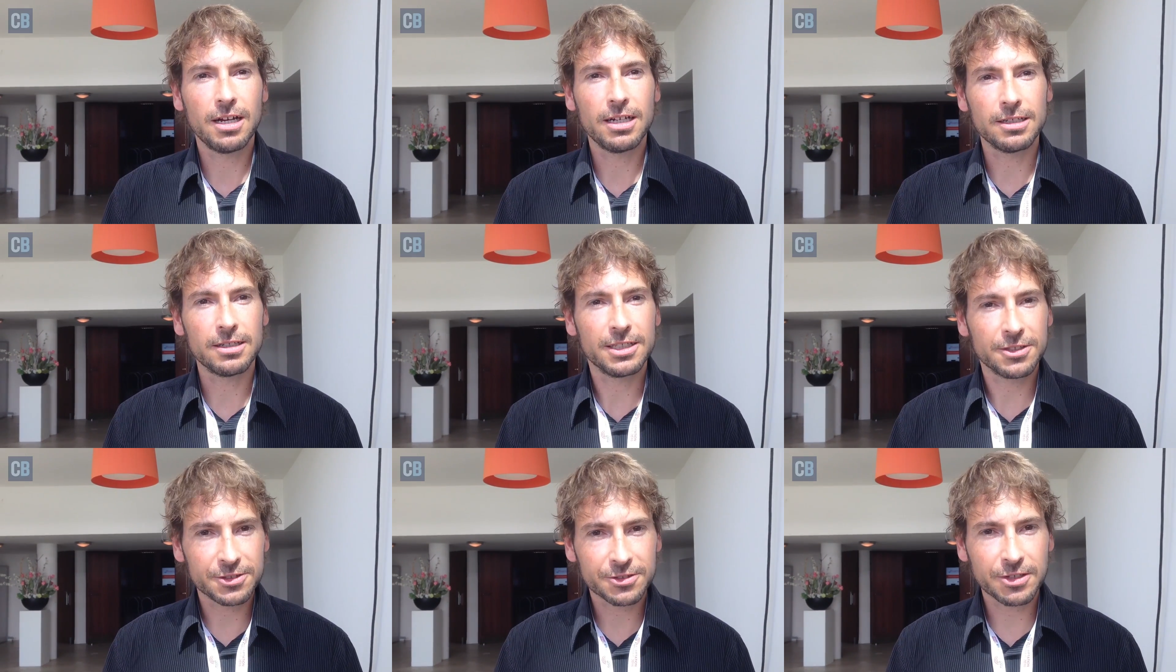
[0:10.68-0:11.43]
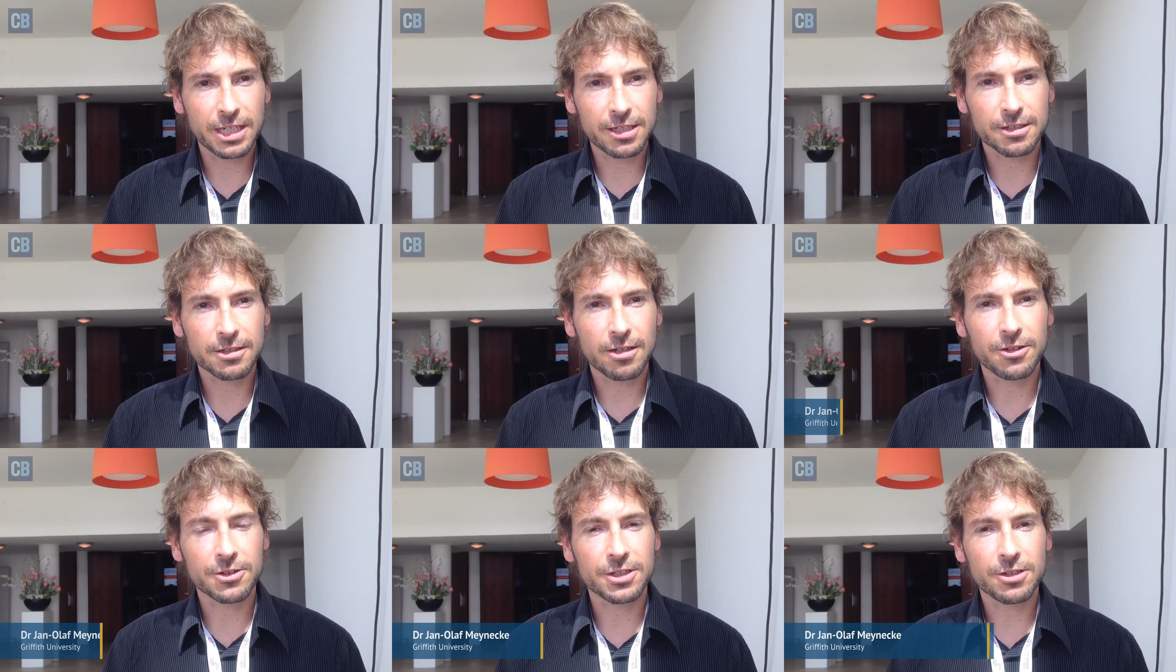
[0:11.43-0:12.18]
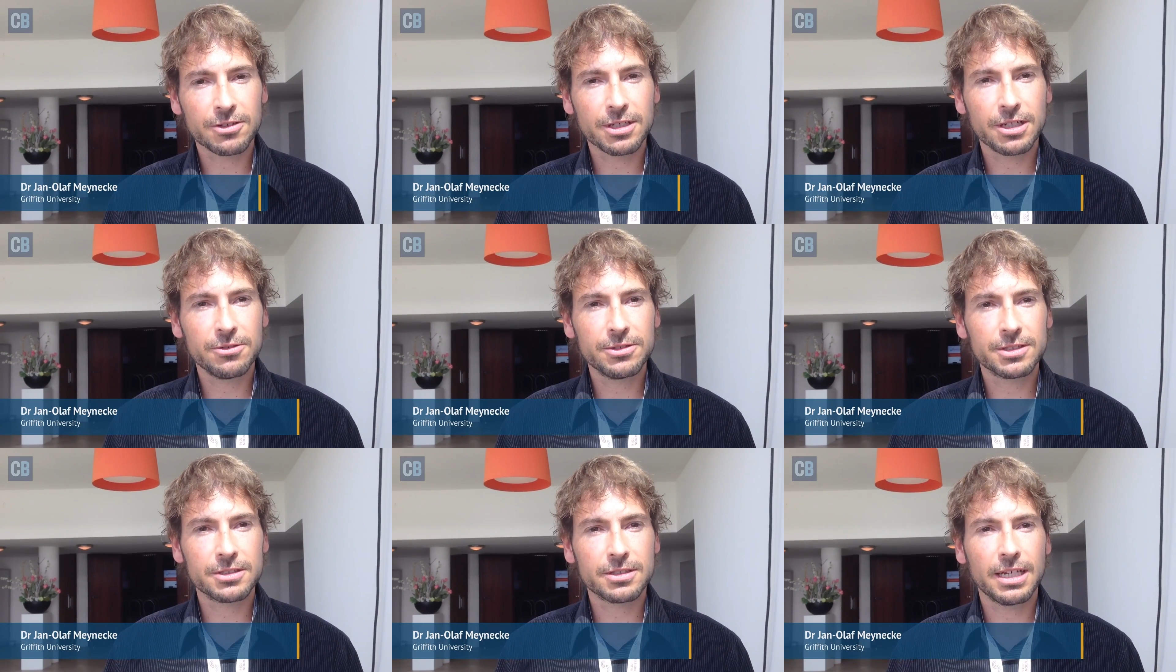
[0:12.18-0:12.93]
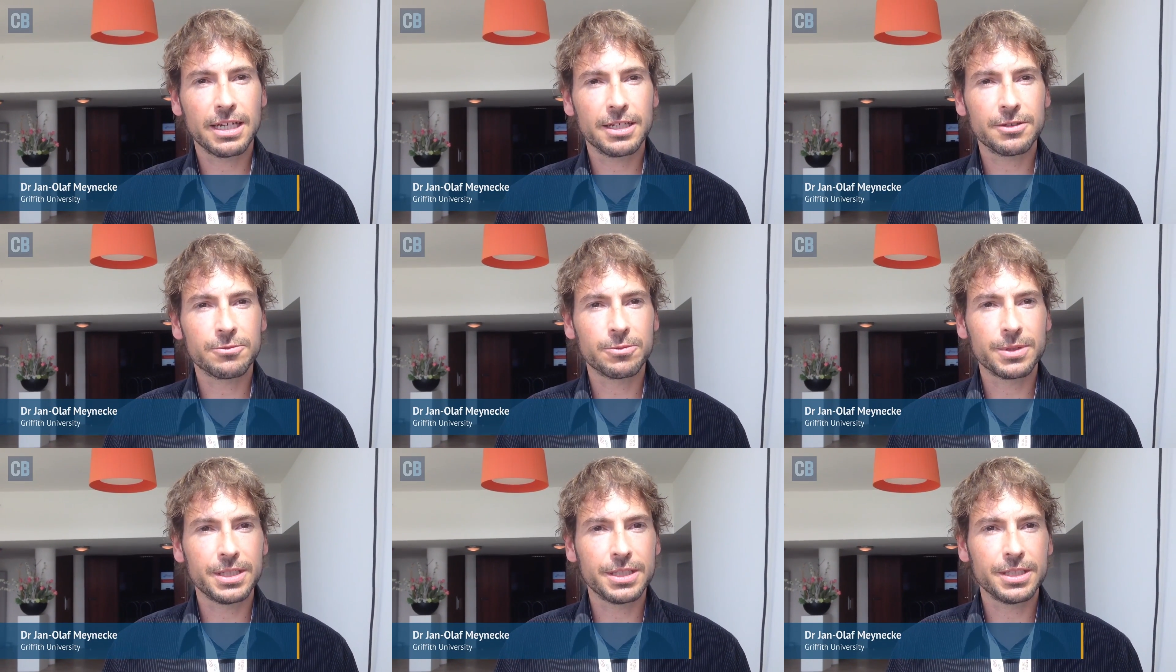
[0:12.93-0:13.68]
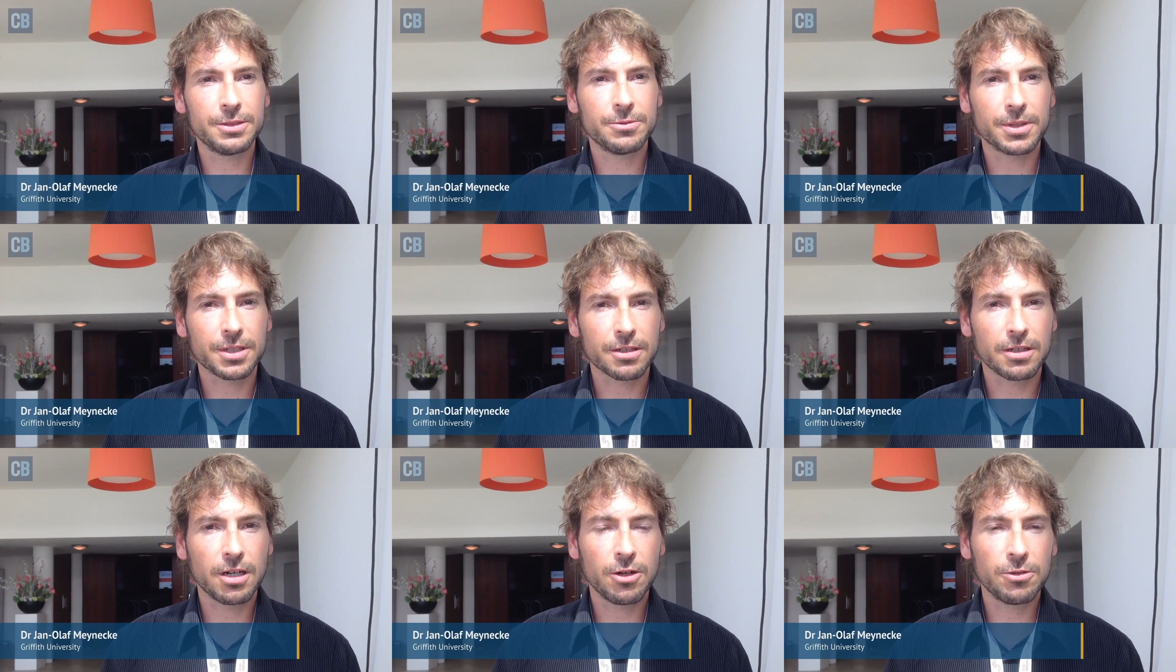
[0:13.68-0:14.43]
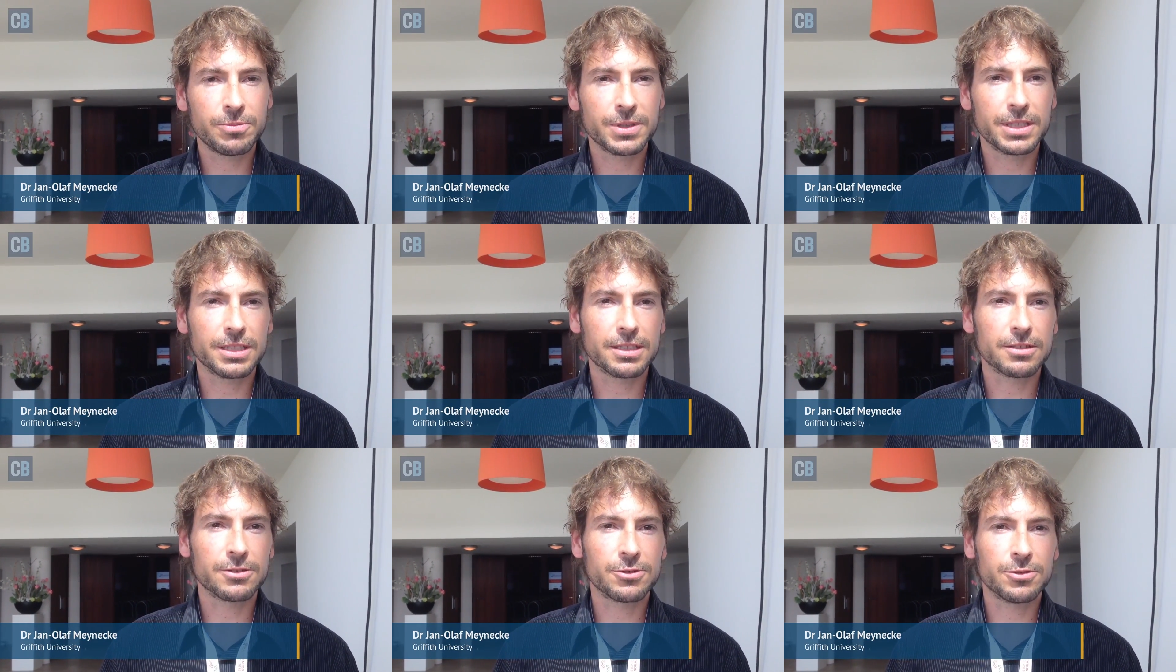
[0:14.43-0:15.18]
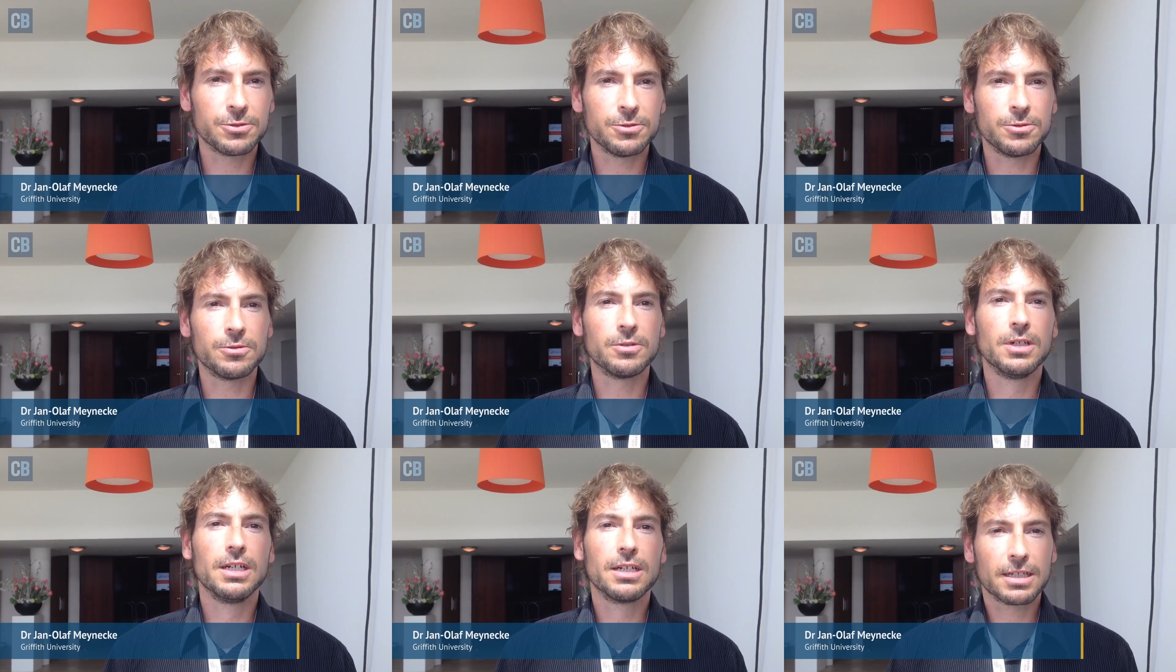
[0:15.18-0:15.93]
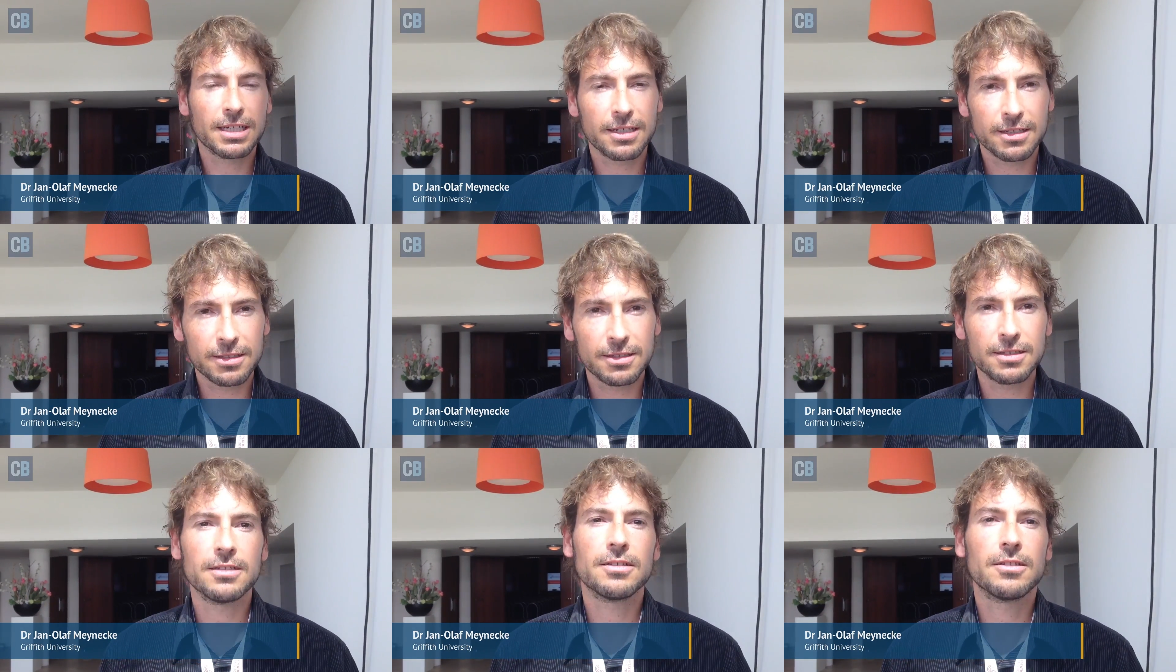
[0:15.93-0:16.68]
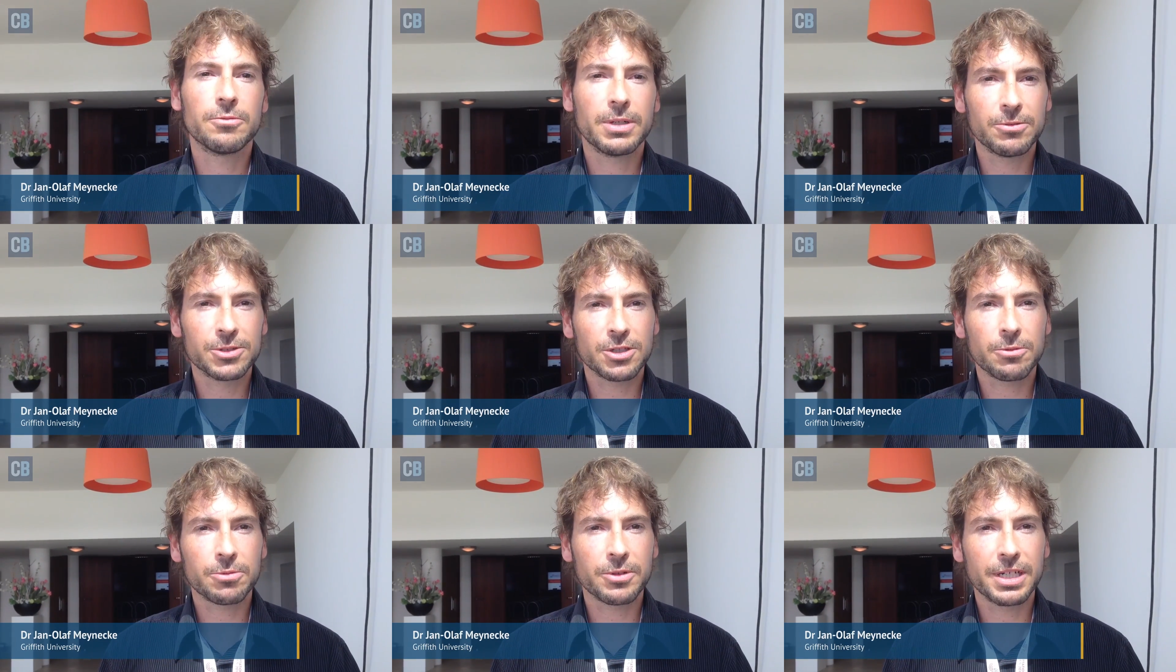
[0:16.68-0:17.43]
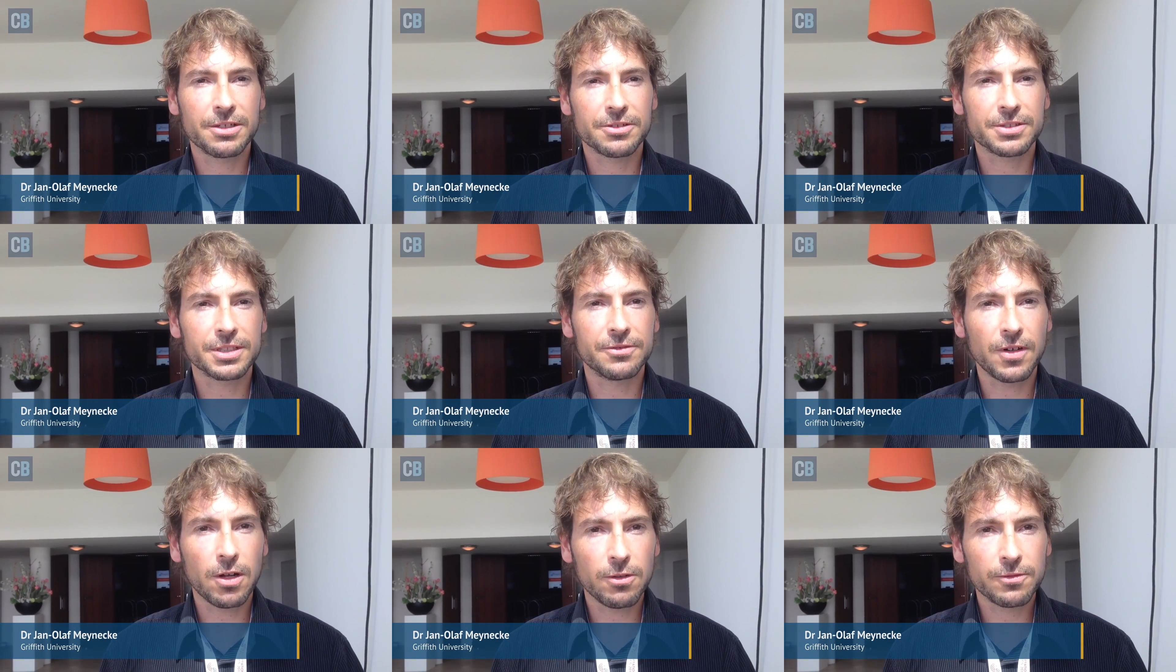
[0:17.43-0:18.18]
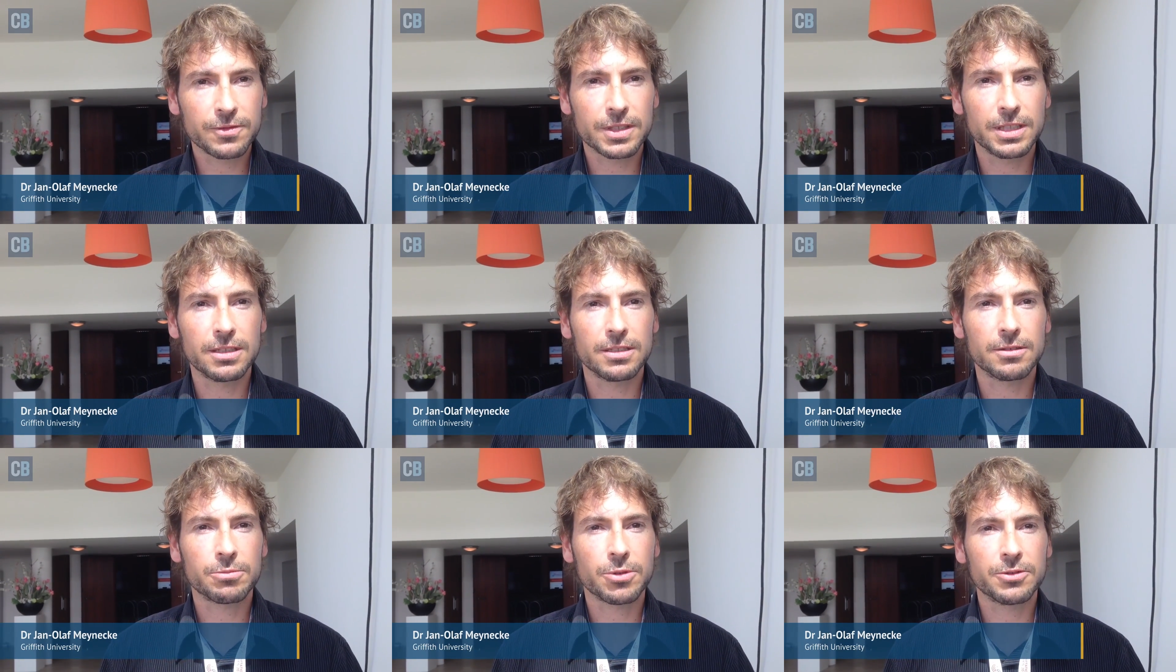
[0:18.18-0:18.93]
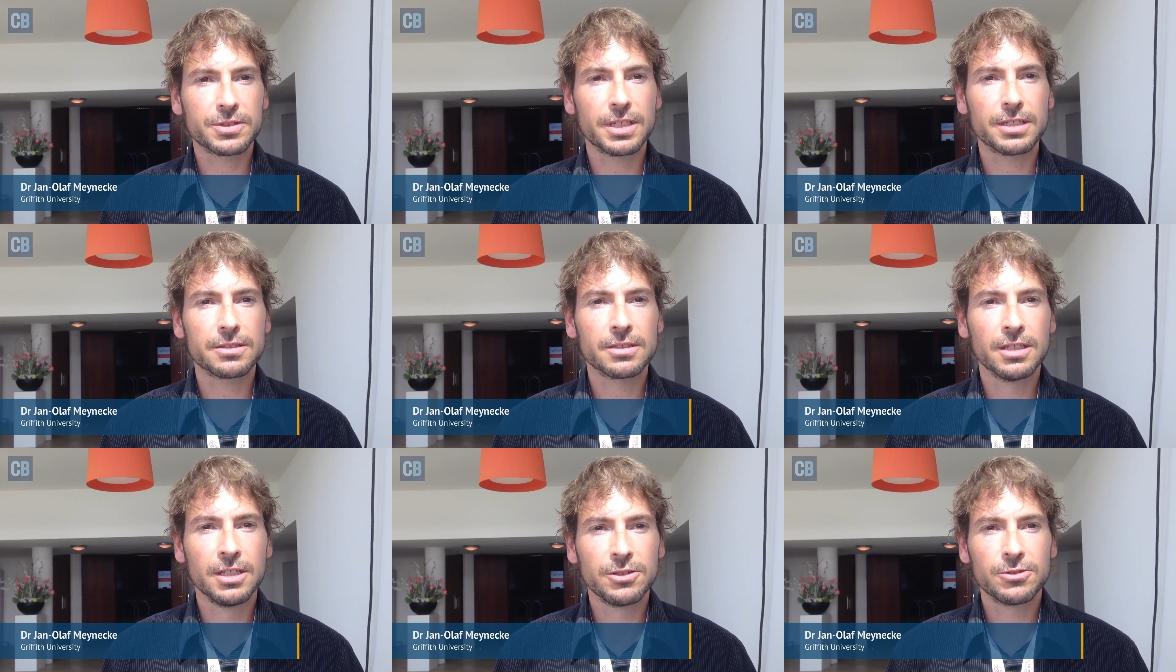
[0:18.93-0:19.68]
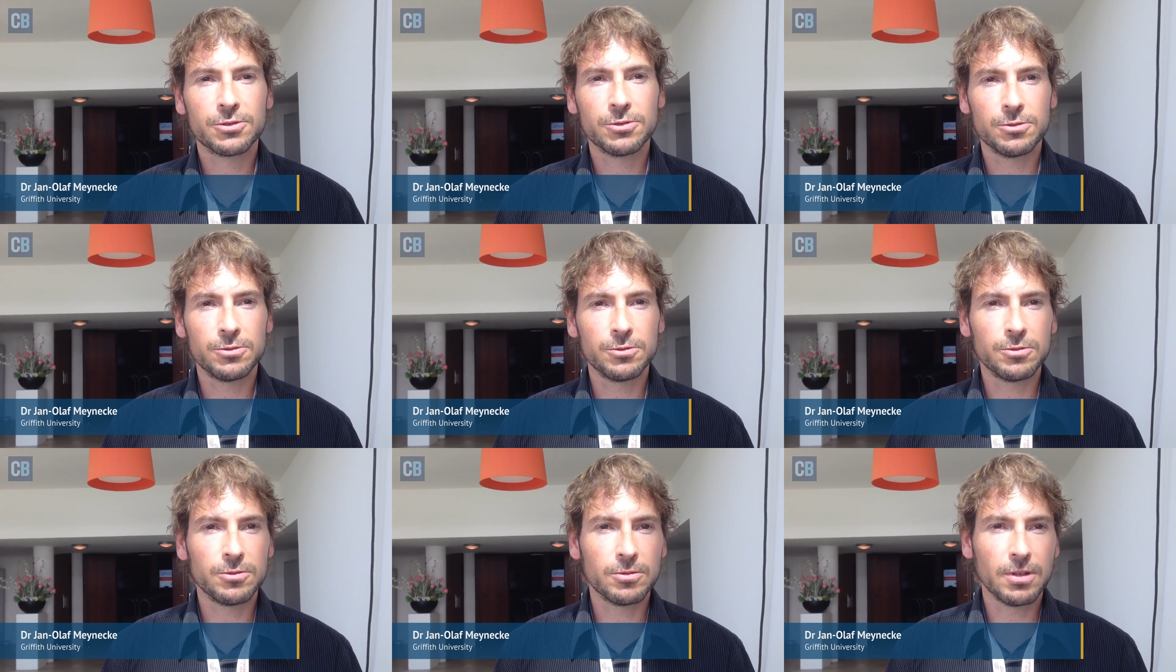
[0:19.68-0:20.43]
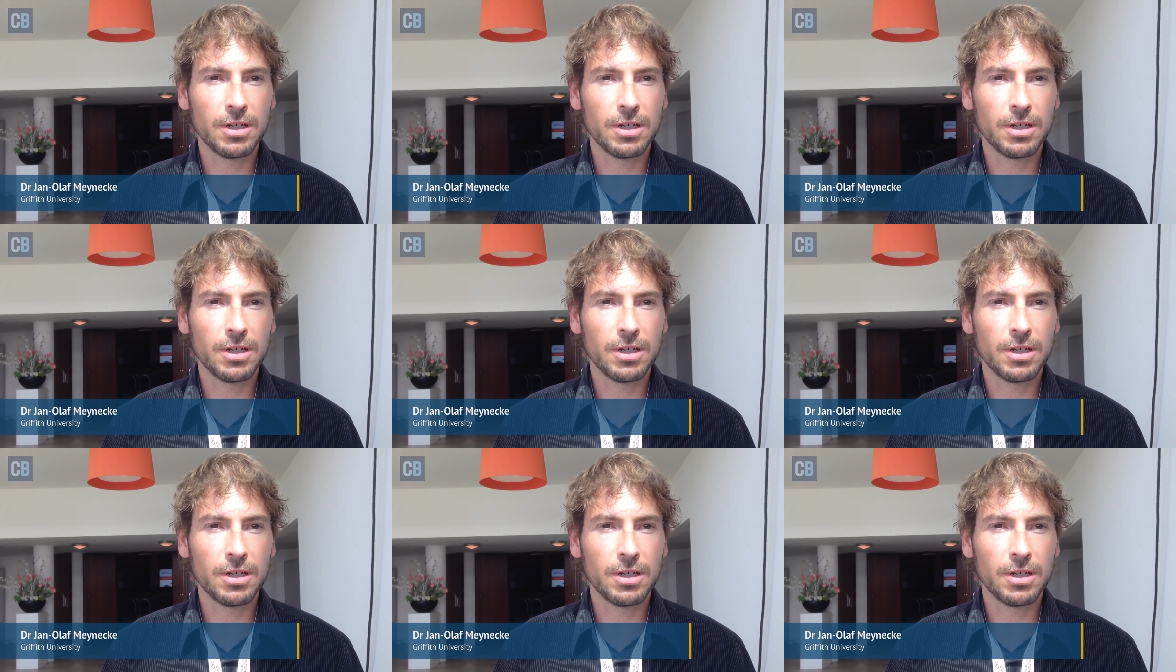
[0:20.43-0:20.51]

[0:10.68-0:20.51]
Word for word: uh, in Australia on the Gold Coast and we were hoping to get the whale watch operators involved in a process to